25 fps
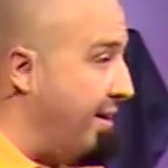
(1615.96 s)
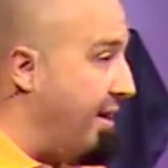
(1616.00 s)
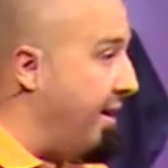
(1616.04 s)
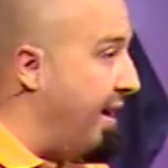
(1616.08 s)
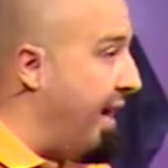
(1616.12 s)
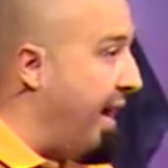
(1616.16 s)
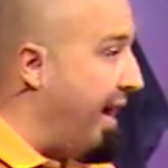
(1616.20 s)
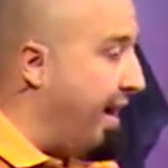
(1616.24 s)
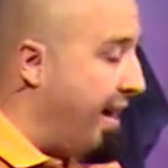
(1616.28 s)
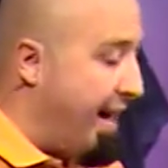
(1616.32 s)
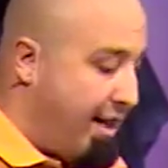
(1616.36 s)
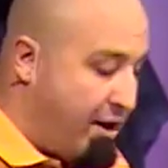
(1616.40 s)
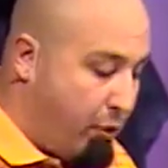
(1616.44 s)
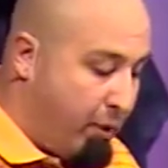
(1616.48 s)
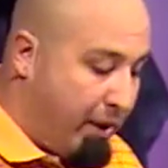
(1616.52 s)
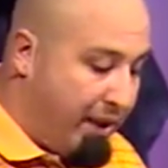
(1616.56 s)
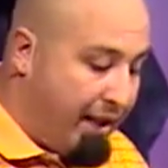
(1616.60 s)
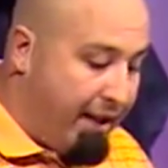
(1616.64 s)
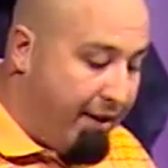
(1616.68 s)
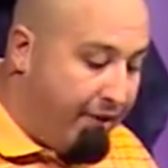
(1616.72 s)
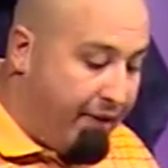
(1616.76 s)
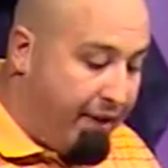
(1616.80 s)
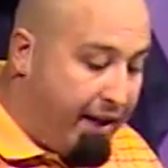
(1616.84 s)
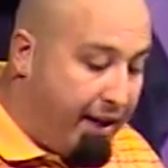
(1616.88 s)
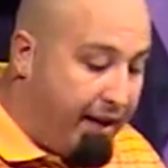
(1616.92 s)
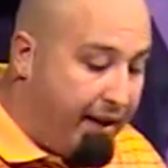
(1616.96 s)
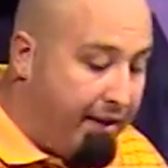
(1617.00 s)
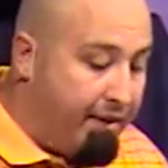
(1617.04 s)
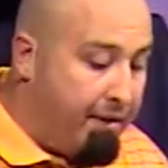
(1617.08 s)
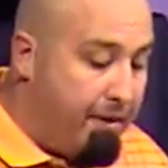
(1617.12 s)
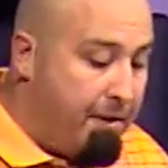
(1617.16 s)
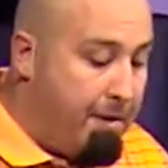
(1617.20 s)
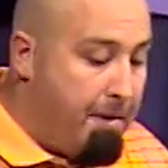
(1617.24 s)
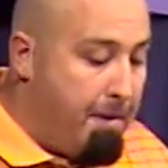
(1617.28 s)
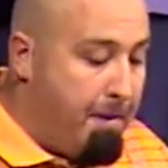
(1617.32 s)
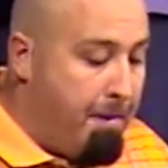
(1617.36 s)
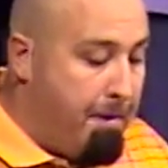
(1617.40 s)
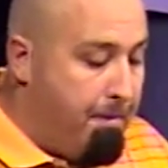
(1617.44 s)
day and age we live in,
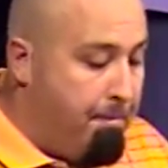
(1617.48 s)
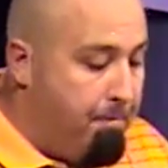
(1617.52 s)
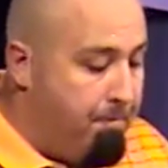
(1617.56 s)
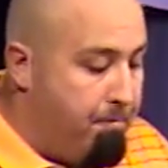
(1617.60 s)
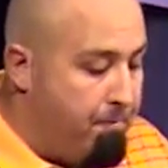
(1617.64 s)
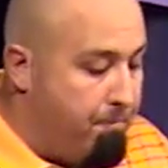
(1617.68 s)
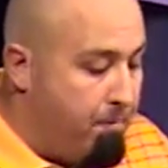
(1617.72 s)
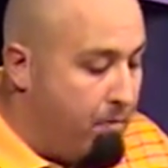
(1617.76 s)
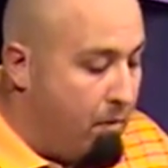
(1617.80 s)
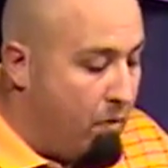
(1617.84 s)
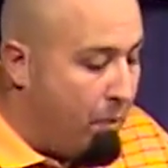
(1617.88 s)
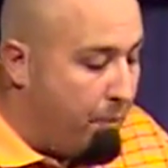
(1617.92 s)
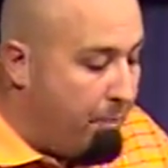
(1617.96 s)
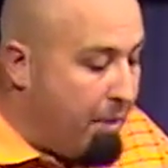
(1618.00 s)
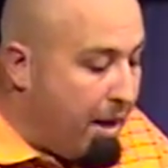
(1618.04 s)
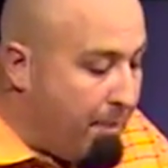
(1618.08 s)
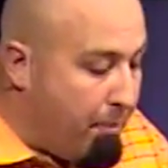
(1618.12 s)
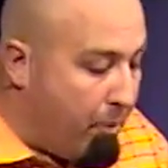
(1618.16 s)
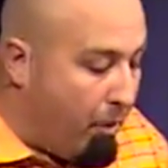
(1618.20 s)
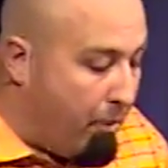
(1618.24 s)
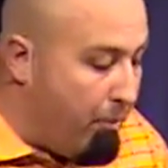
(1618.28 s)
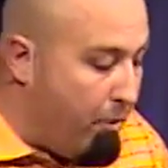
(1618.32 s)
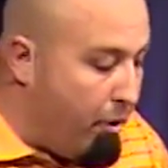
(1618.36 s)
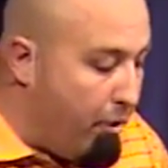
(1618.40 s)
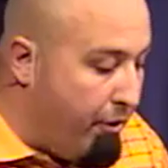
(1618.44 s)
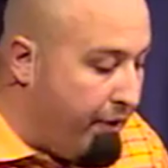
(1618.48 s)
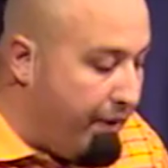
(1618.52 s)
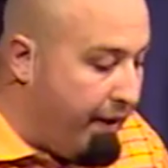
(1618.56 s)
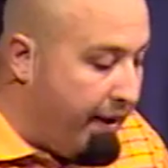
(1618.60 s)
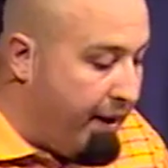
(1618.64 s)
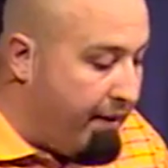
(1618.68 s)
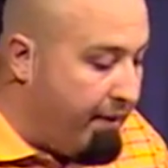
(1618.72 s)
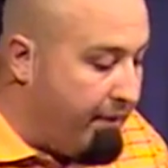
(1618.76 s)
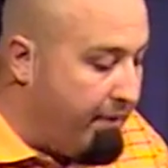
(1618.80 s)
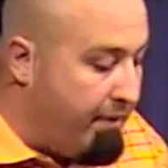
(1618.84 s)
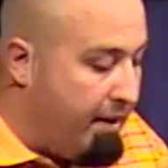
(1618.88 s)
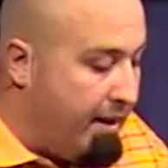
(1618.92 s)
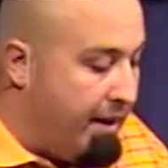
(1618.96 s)
people
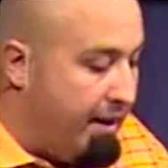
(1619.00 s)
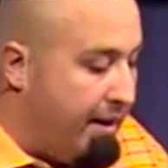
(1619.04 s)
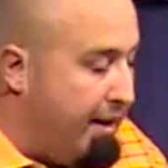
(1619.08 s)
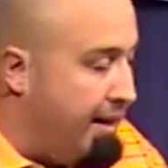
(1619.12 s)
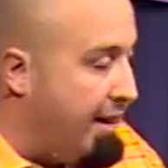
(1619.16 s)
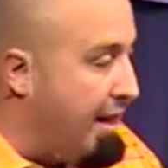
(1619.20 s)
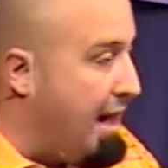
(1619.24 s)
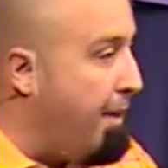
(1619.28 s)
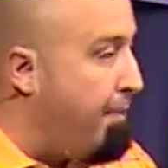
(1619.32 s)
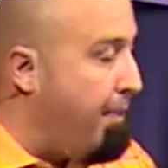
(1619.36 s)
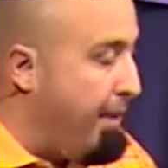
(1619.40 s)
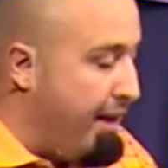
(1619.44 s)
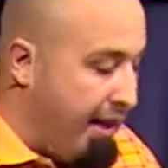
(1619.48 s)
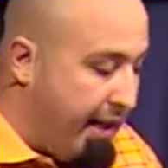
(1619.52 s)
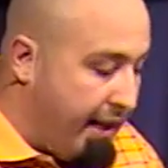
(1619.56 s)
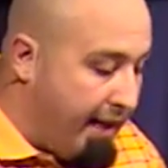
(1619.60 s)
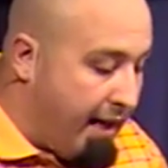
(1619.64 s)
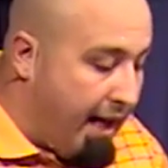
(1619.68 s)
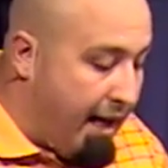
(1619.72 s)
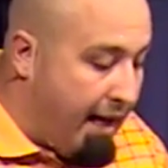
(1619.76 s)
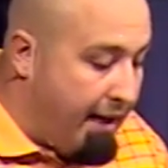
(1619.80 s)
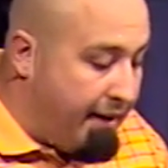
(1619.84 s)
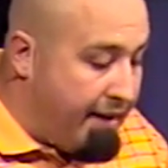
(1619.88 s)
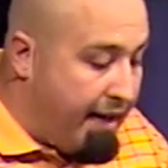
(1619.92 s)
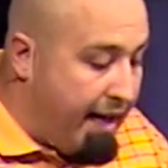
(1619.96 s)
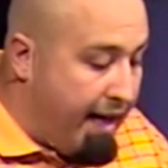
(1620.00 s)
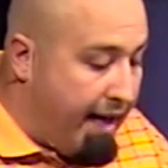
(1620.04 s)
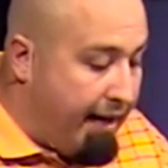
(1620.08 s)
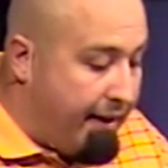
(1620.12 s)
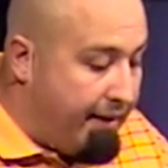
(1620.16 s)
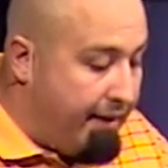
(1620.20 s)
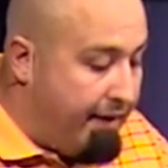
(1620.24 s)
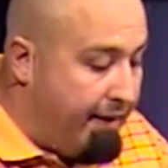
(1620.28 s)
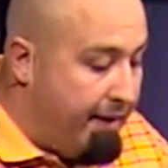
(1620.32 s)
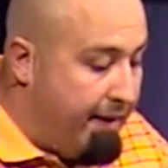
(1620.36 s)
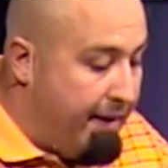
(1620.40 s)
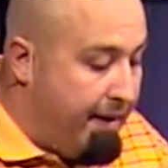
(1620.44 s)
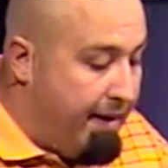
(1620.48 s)
moving, keeping in
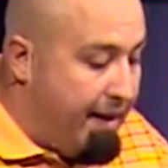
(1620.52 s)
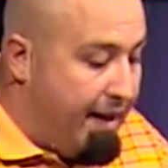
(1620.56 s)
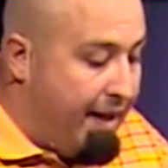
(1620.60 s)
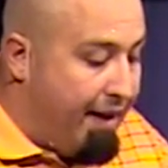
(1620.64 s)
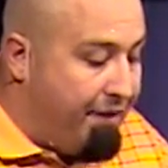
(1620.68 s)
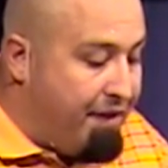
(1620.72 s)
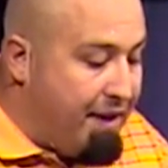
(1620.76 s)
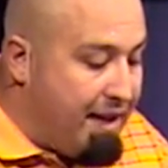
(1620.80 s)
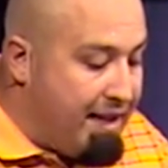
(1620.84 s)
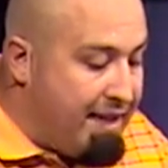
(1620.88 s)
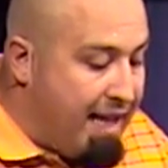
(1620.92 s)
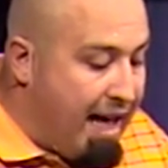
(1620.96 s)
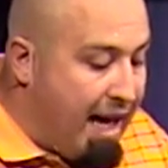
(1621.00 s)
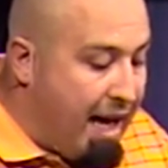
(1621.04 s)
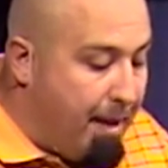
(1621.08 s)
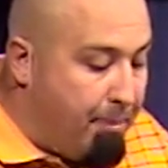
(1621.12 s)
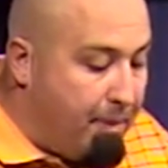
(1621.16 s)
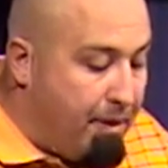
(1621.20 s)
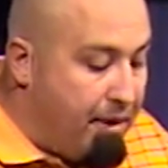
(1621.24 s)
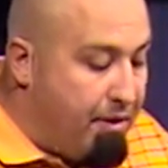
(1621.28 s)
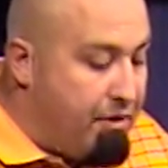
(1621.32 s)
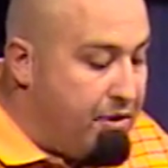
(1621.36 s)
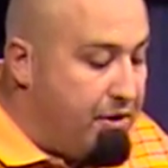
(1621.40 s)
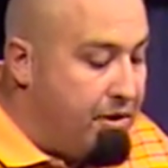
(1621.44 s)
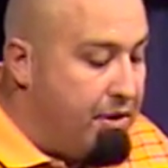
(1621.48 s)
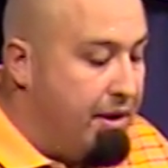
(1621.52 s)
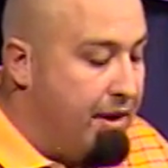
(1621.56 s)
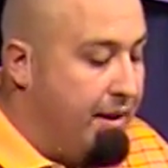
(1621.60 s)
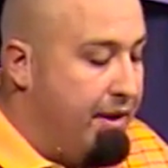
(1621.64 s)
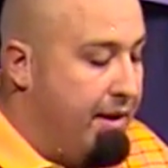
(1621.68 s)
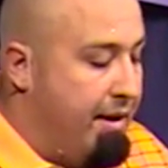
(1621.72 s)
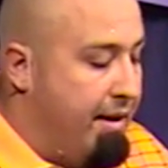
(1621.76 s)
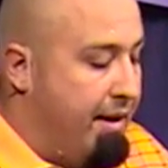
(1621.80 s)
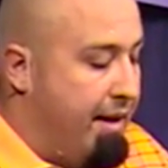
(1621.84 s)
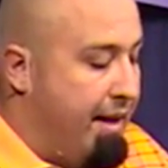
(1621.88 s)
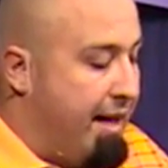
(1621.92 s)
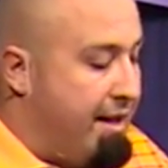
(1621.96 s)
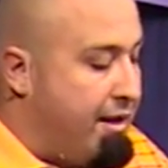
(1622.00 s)
contact, if this happens,
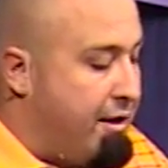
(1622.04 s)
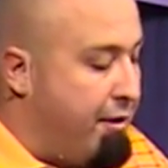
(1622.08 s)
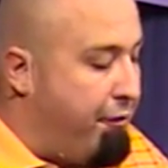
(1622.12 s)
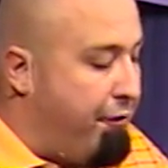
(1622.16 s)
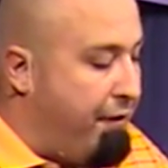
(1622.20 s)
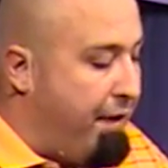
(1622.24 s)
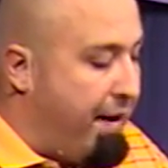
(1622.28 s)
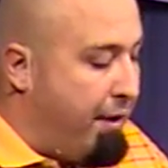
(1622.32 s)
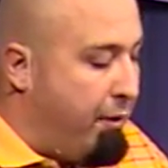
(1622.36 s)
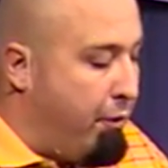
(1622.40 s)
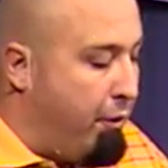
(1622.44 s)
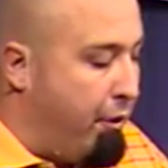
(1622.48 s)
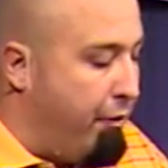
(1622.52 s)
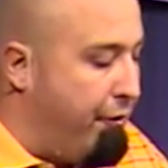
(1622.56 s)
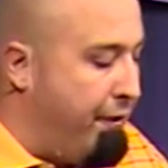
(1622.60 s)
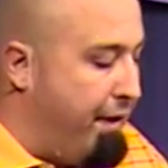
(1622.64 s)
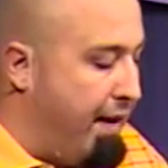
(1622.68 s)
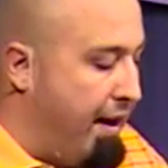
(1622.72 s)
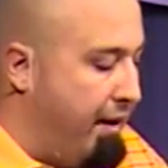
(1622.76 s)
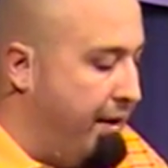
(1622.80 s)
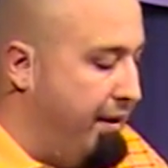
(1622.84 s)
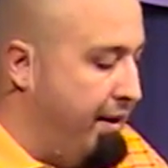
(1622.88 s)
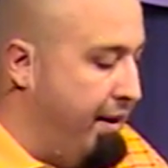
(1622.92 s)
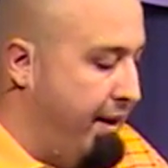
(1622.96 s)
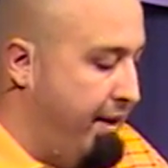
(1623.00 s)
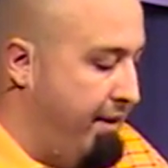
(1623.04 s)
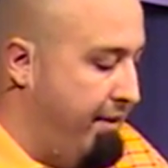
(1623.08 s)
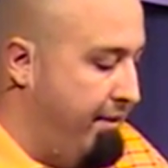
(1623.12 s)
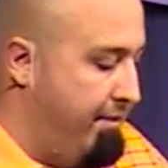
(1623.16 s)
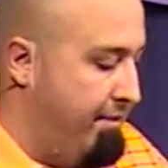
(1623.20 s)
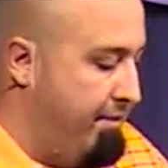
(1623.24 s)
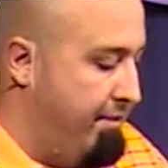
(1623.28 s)
it's a federal felony.